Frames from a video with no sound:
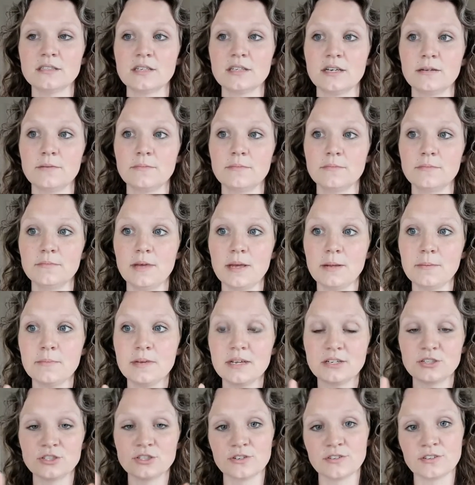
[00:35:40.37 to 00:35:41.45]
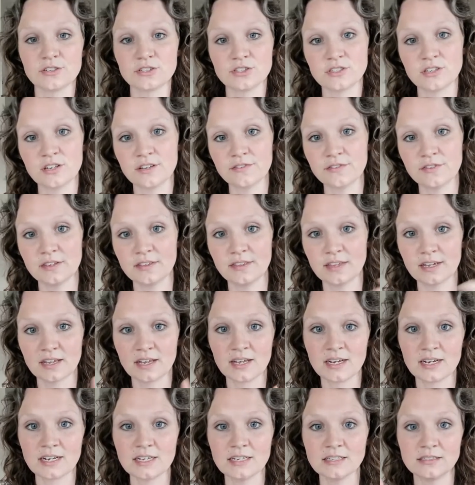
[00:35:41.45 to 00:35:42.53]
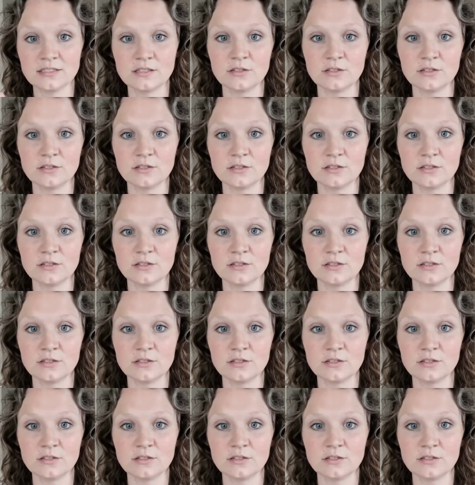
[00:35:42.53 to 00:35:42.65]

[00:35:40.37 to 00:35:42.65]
and make sure there's nothing that kind of gets